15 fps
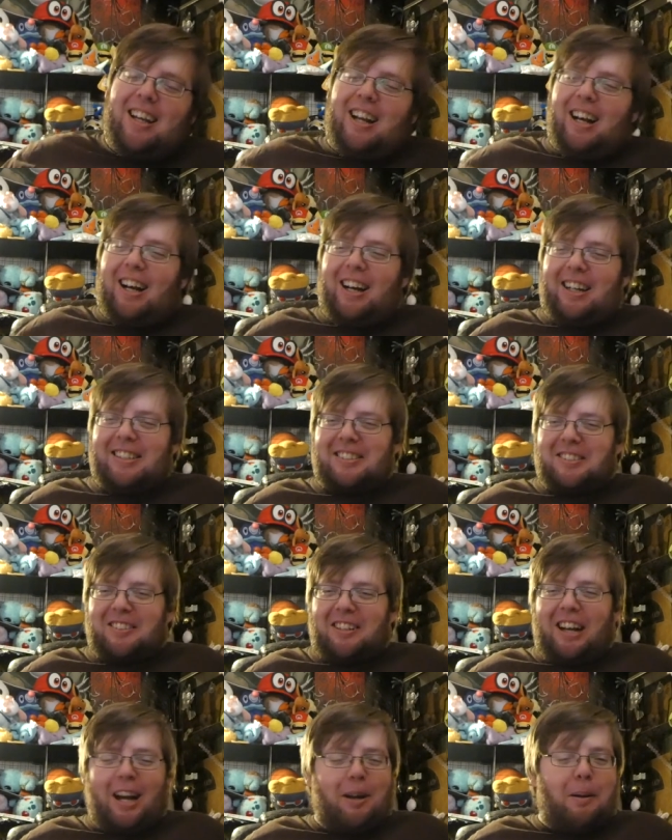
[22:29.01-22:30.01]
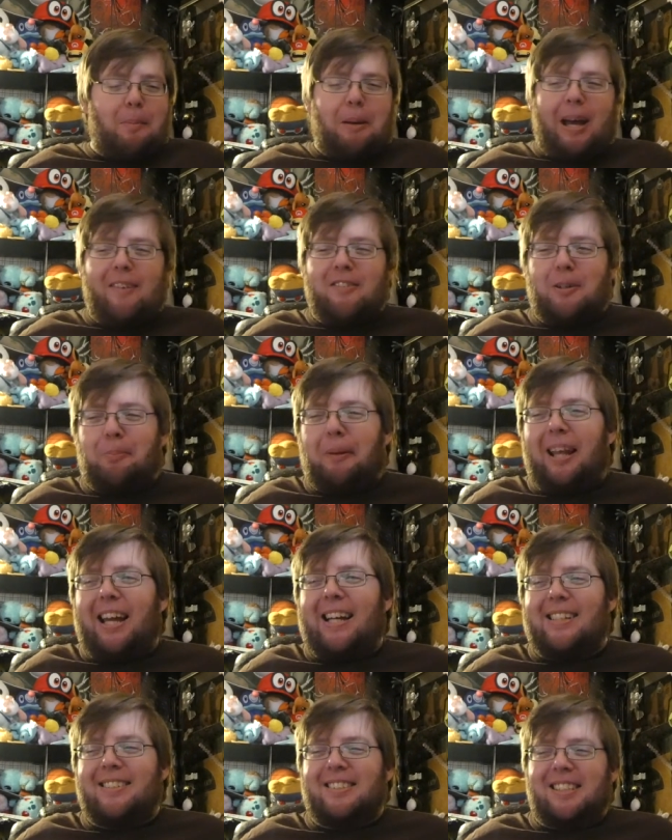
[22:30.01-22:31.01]
Uh, so I, I'm having a
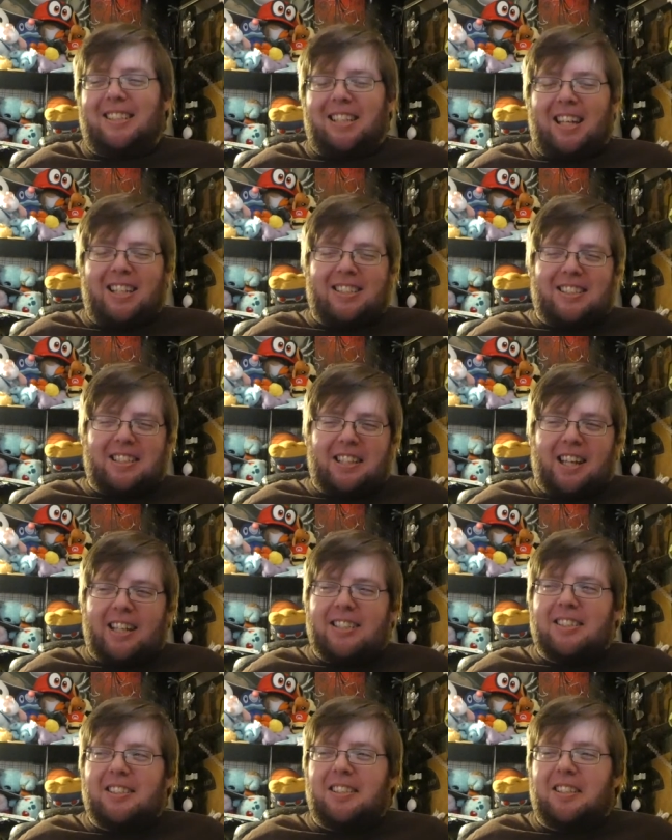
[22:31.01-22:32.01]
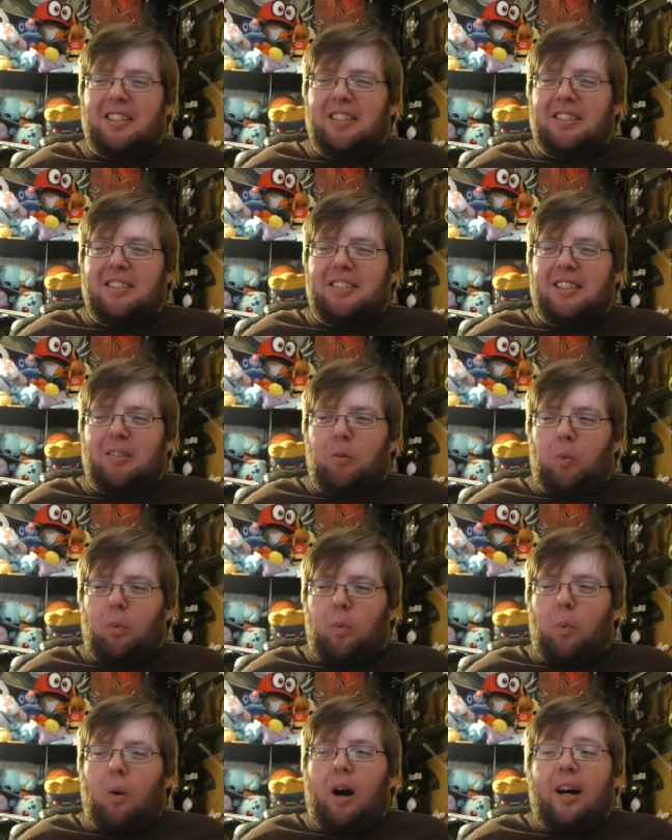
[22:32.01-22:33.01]
blast. It, it's nice to, to
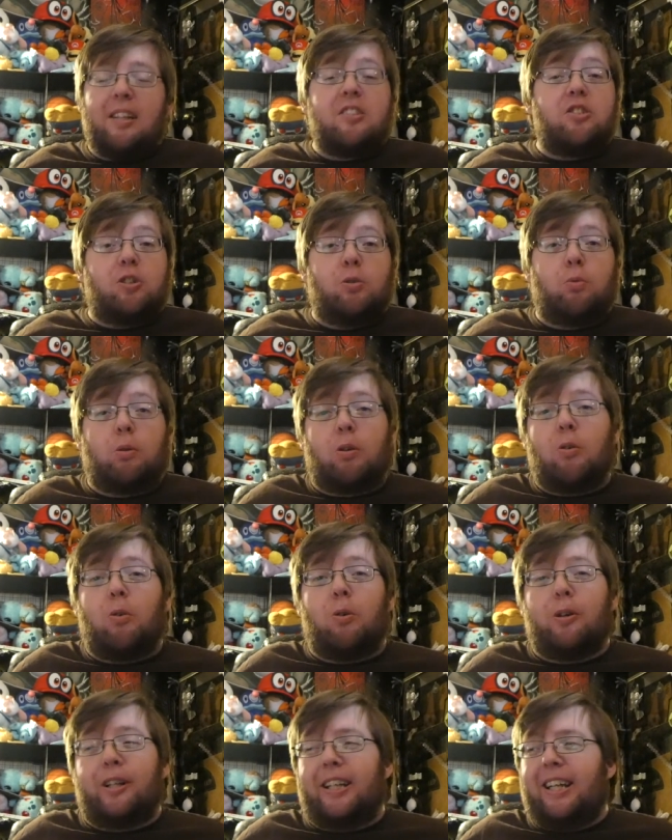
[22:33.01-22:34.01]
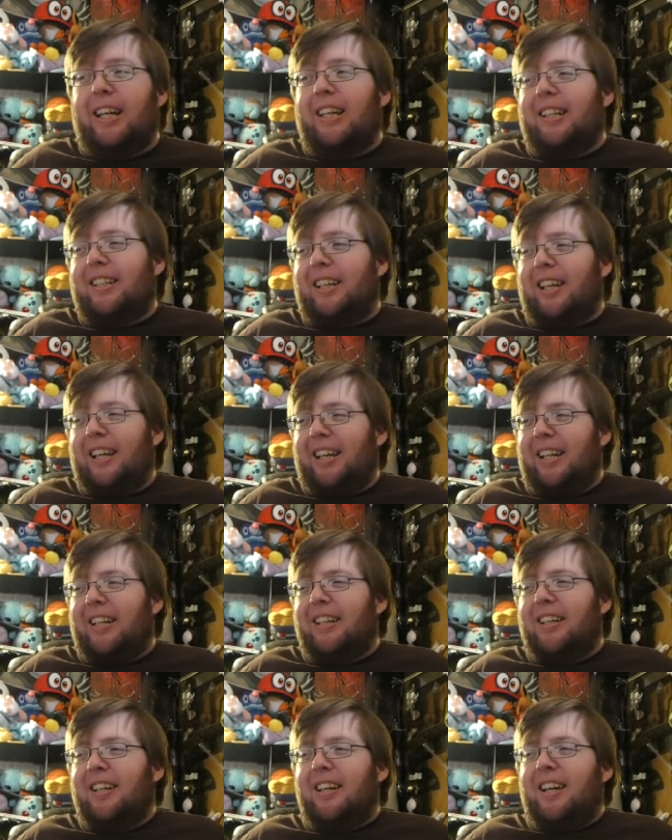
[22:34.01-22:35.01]
want to record again and
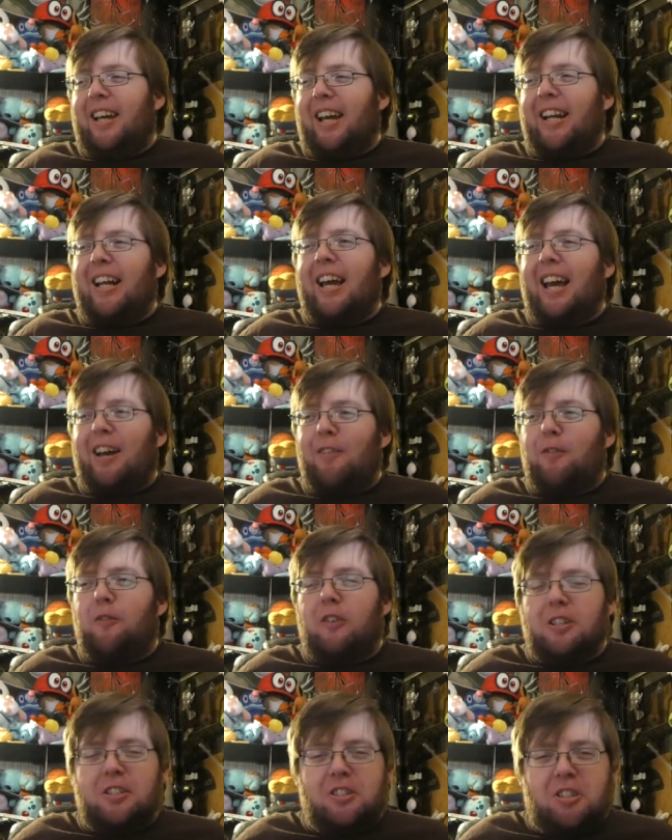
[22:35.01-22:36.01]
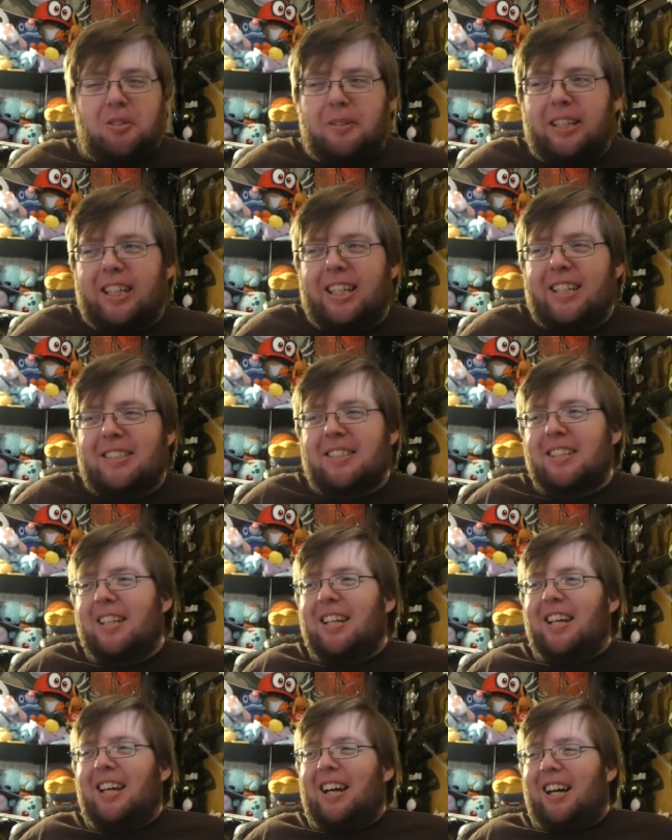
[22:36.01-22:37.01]
and have fun doing it.
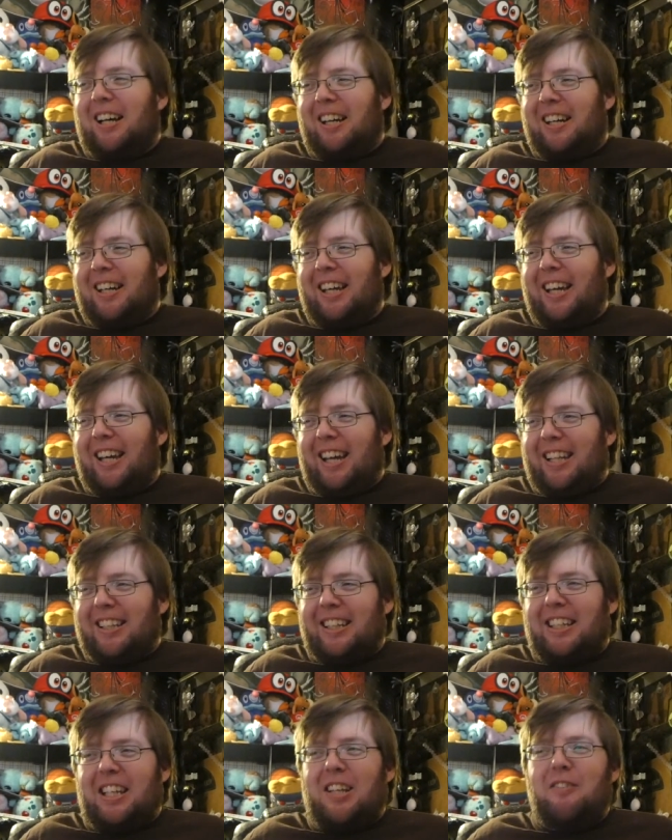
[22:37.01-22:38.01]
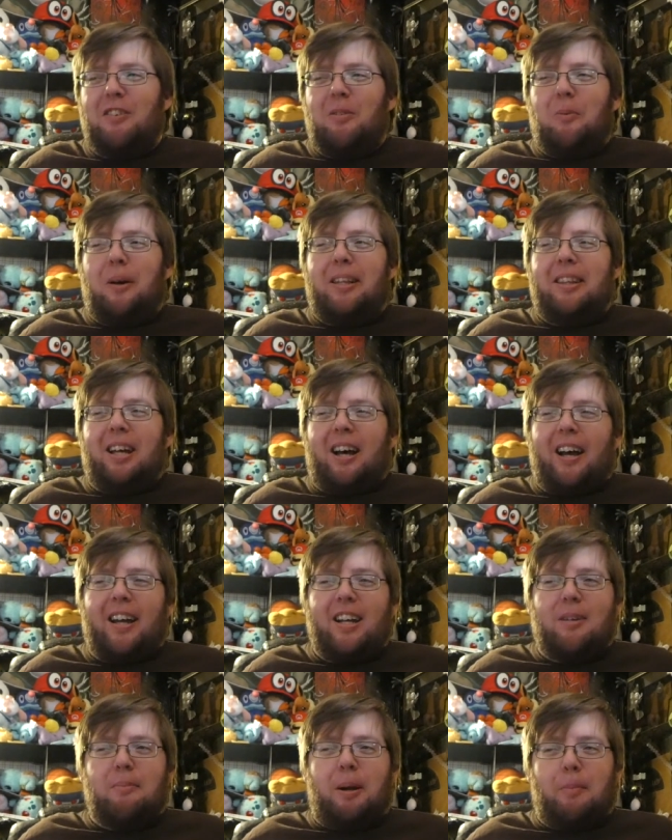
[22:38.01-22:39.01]
Uh, and, and like even when the
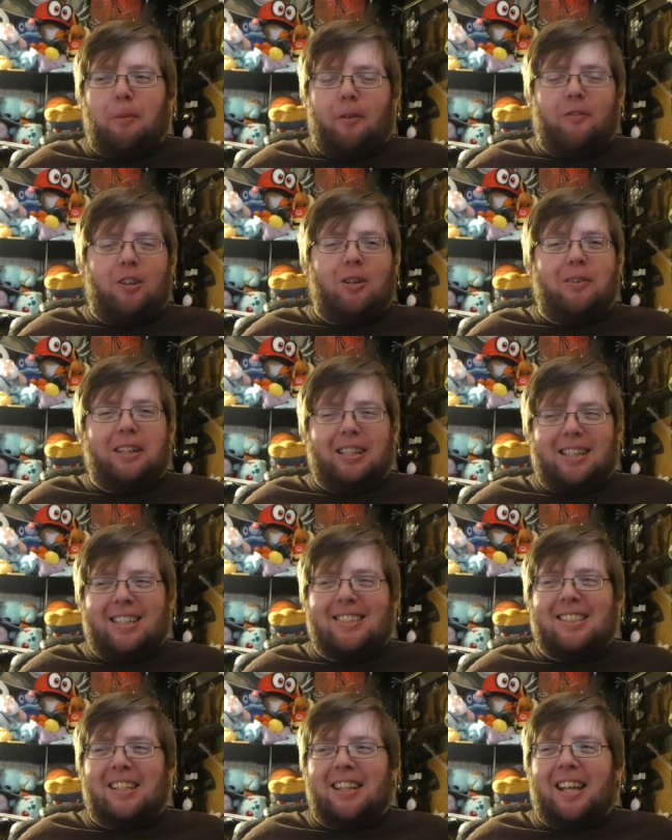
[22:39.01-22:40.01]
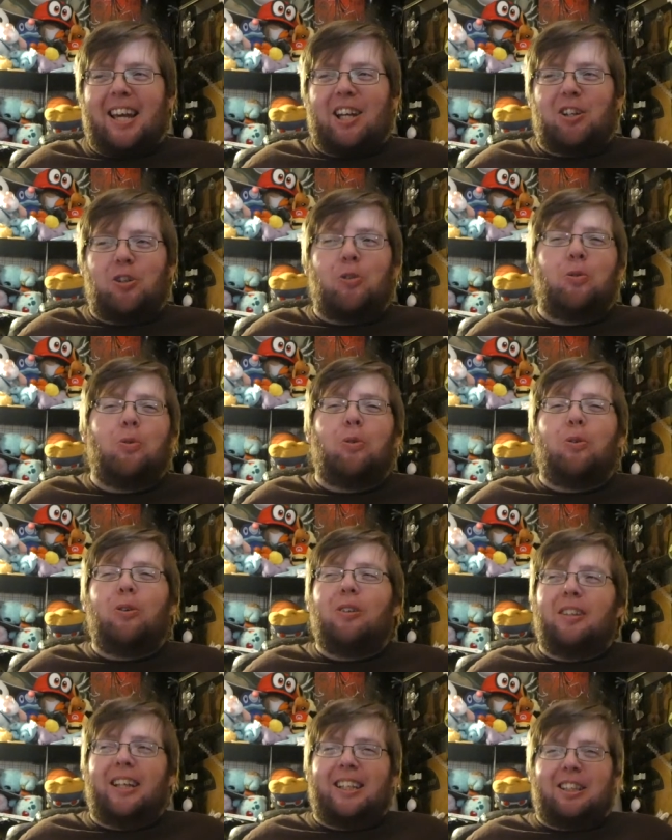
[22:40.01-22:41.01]
item I'm reviewing isn't that
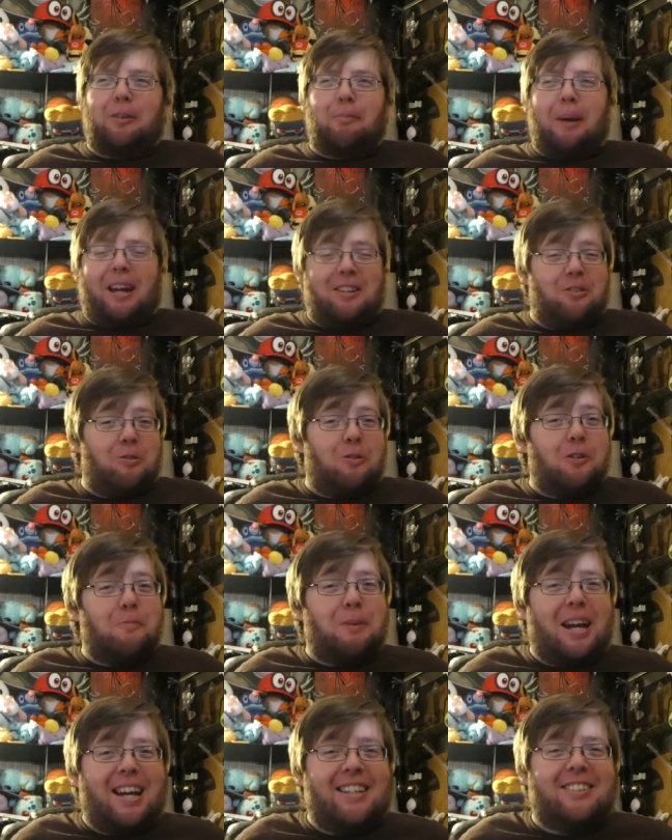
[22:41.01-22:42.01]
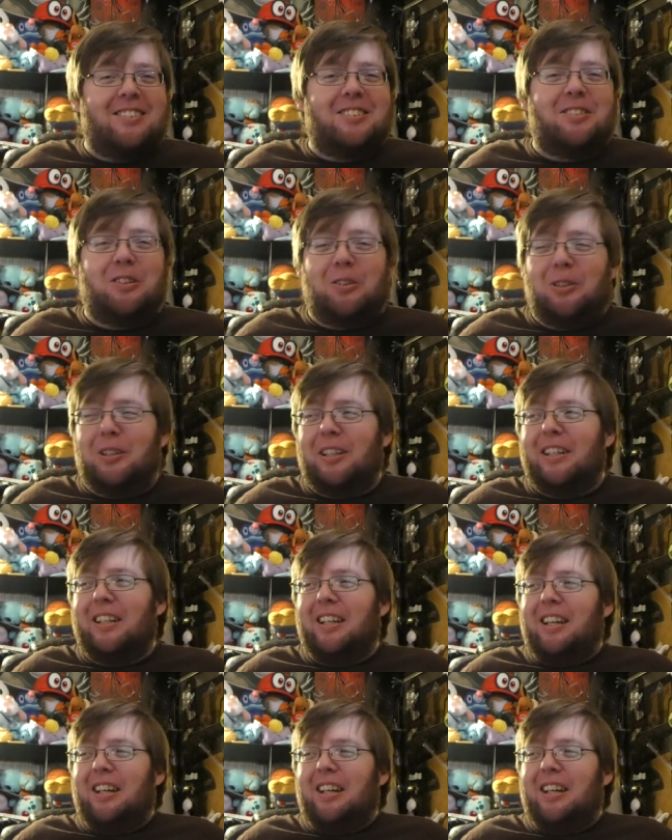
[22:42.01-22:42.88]
cool, like the Pandora panel or